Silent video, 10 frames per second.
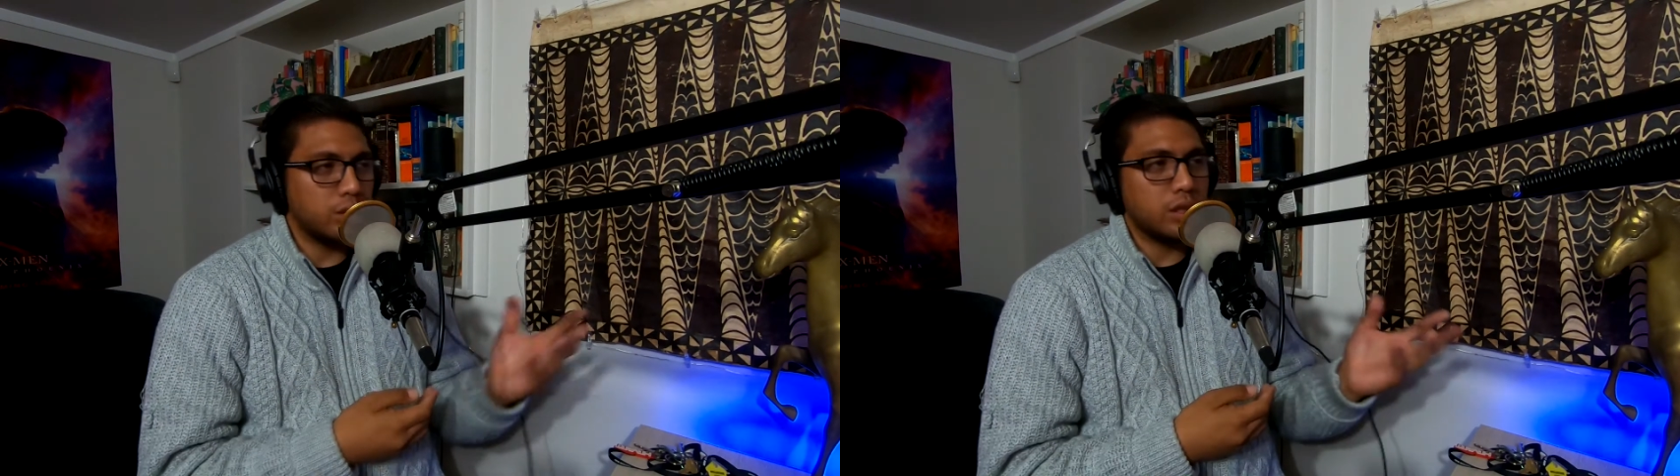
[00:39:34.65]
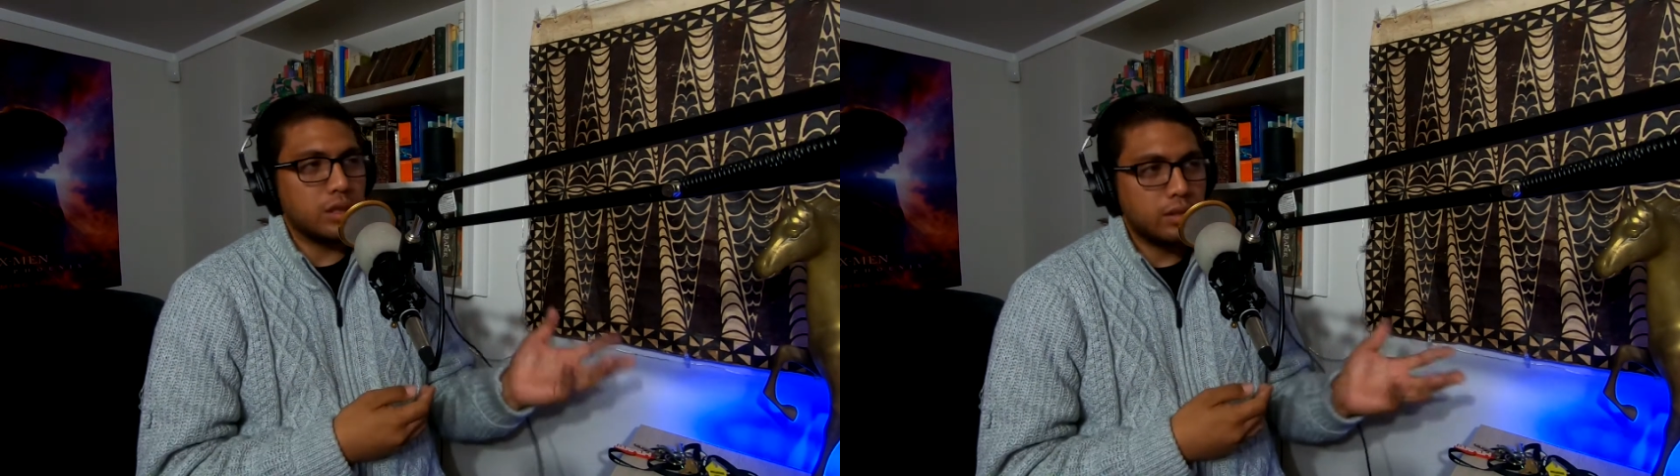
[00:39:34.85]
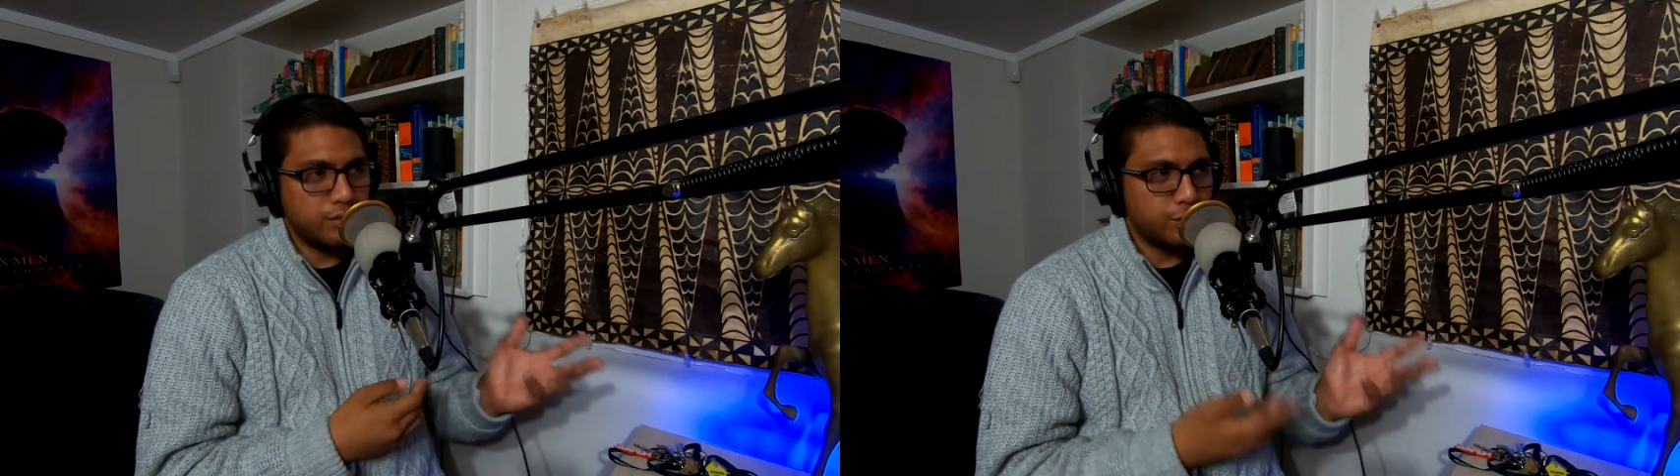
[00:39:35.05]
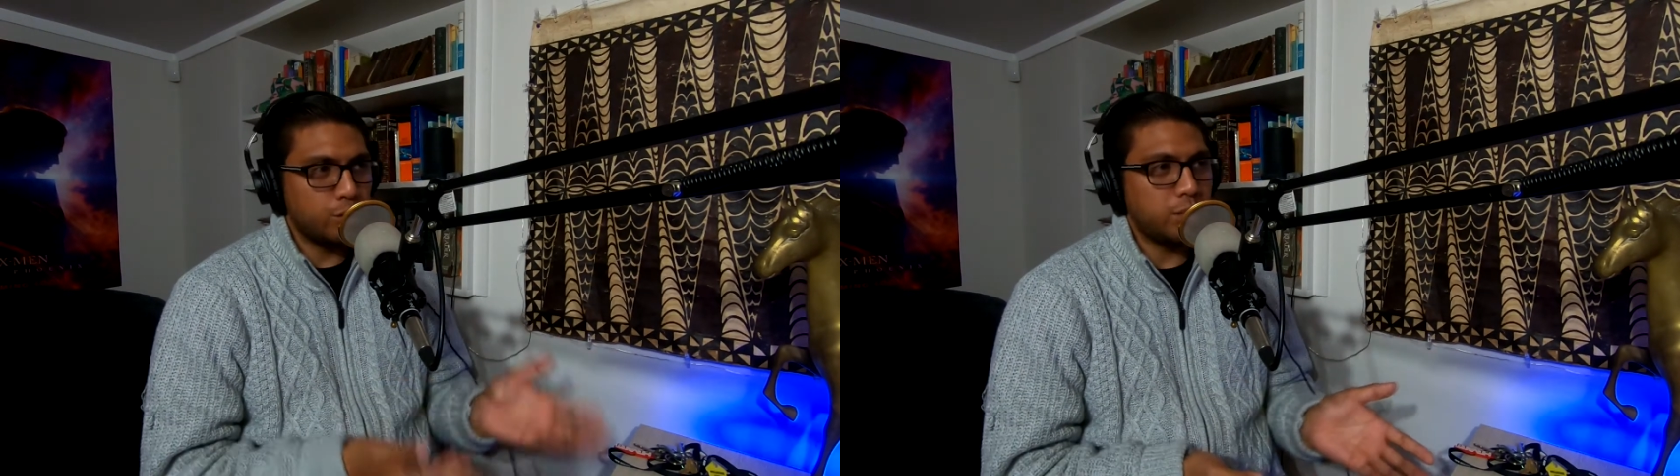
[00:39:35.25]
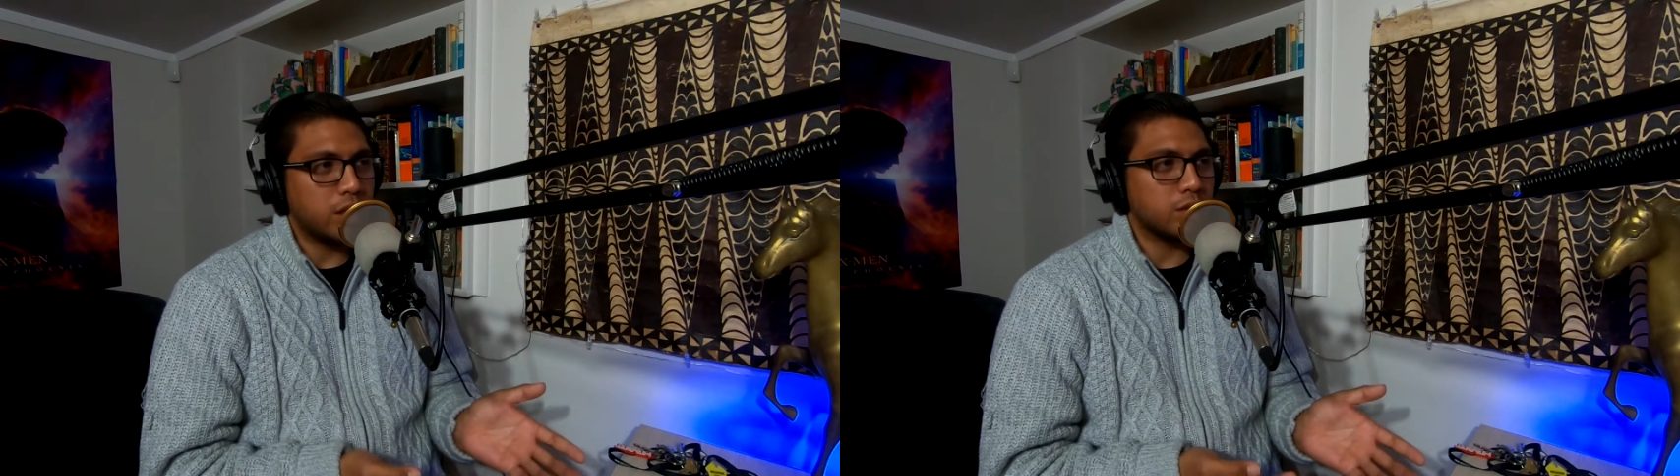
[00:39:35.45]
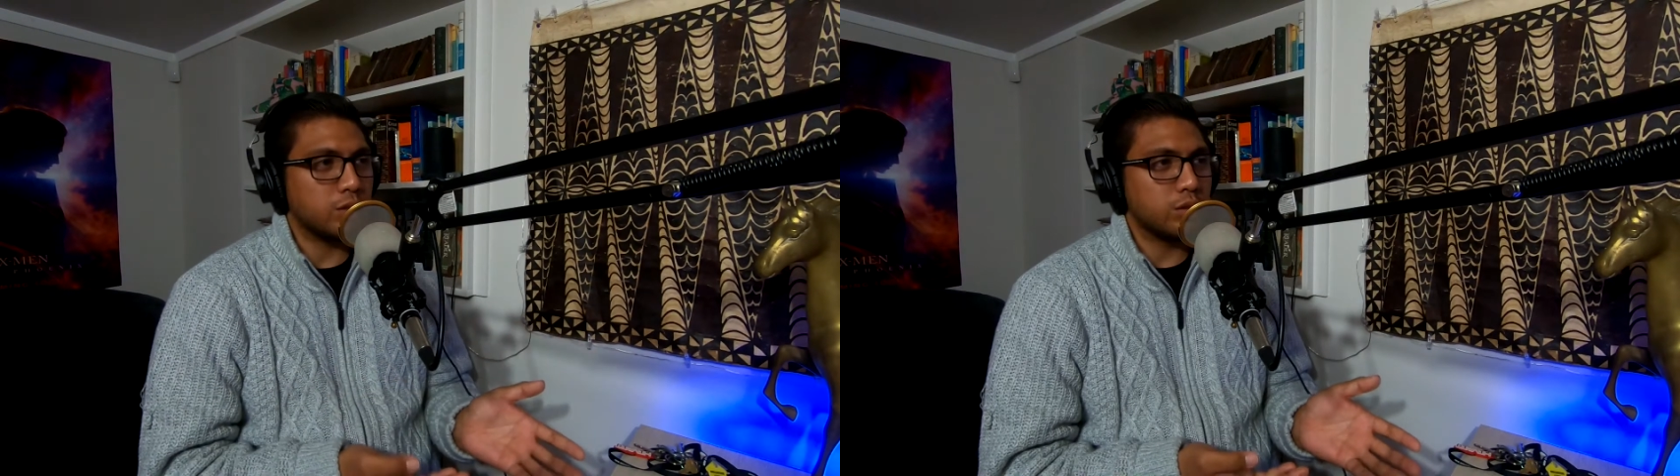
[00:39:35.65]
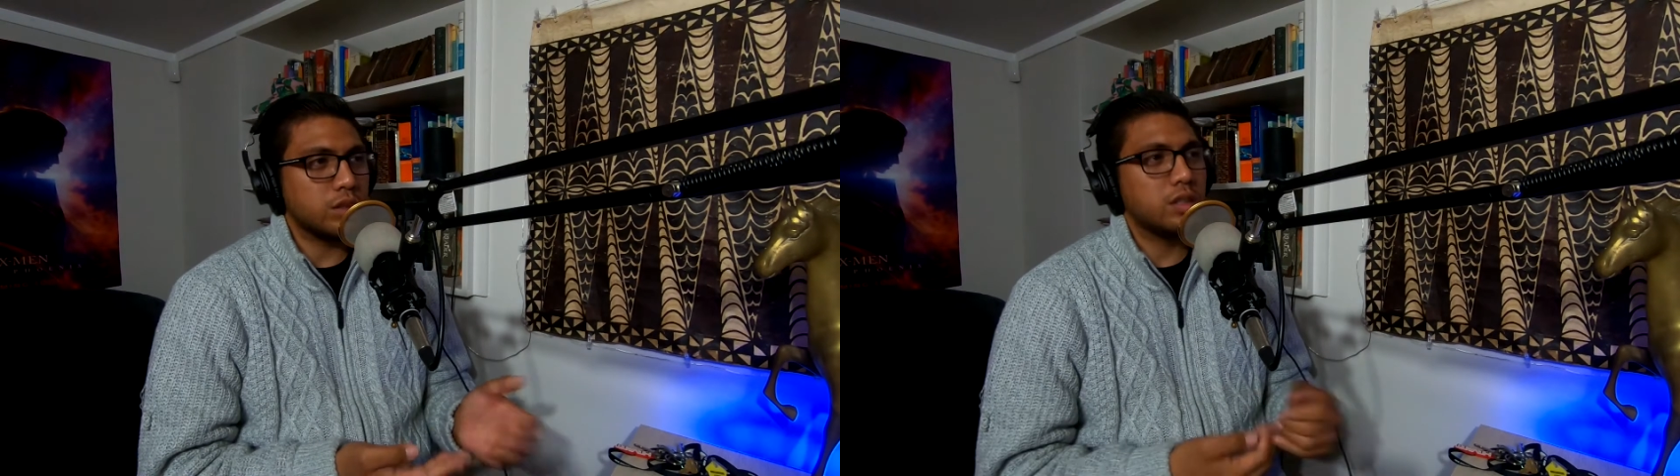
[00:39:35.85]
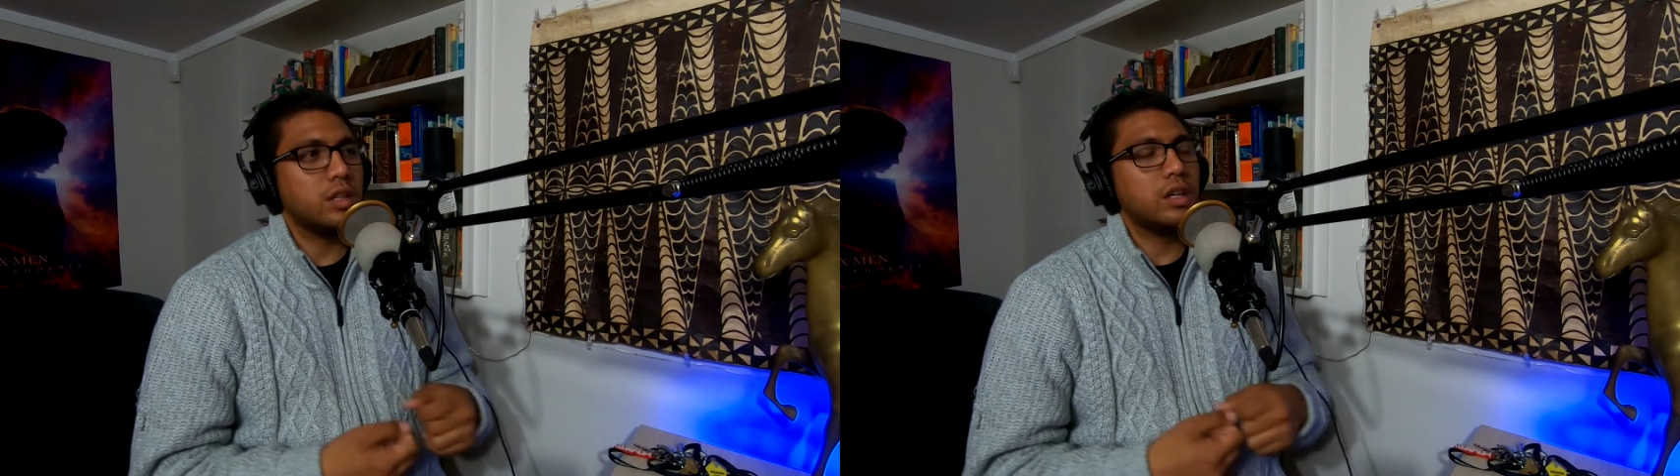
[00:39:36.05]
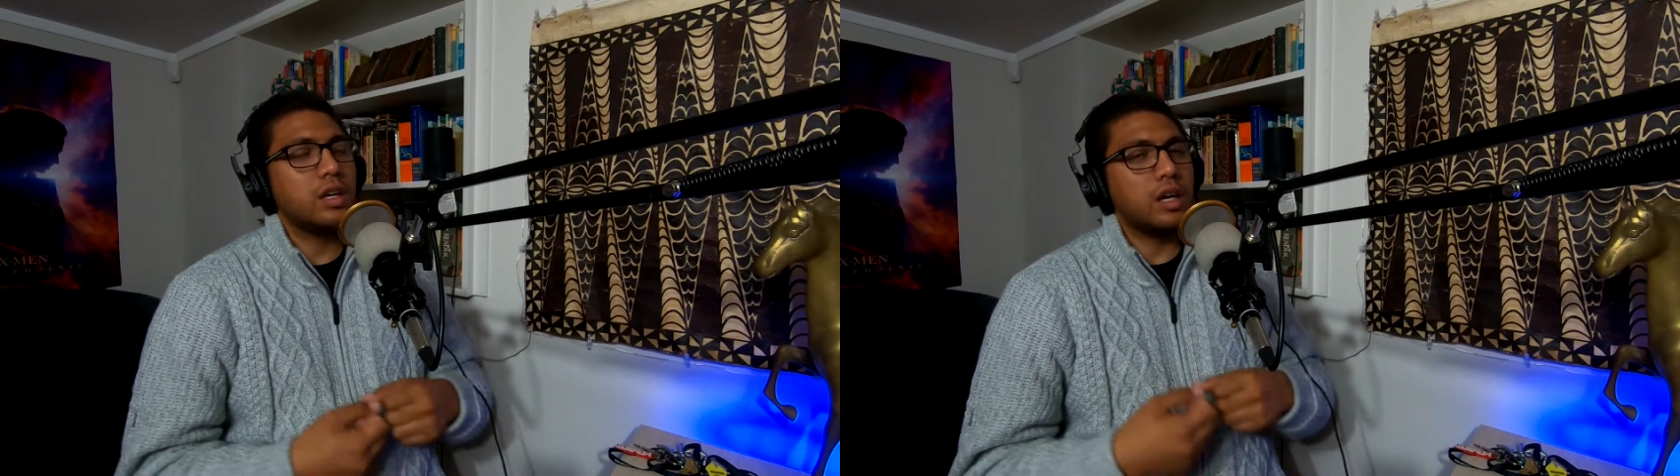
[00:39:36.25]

doing food parcels.